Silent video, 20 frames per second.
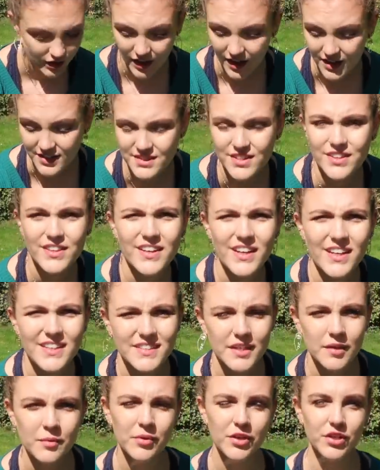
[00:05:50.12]
Okay, so the next
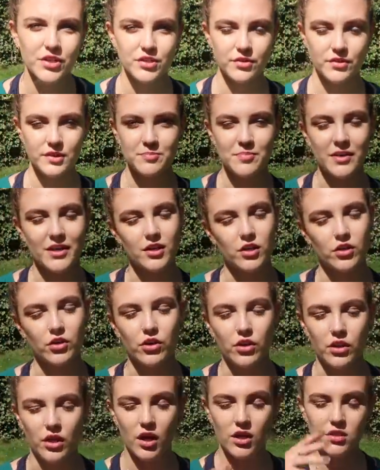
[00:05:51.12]
thing I'm gonna do is pick a
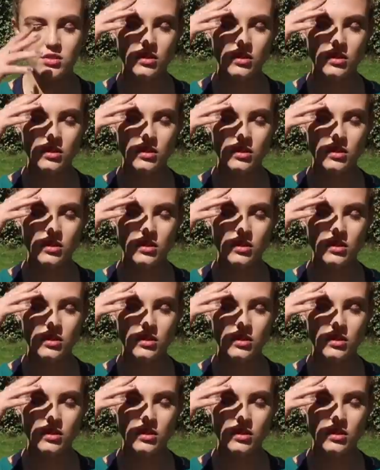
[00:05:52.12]
color.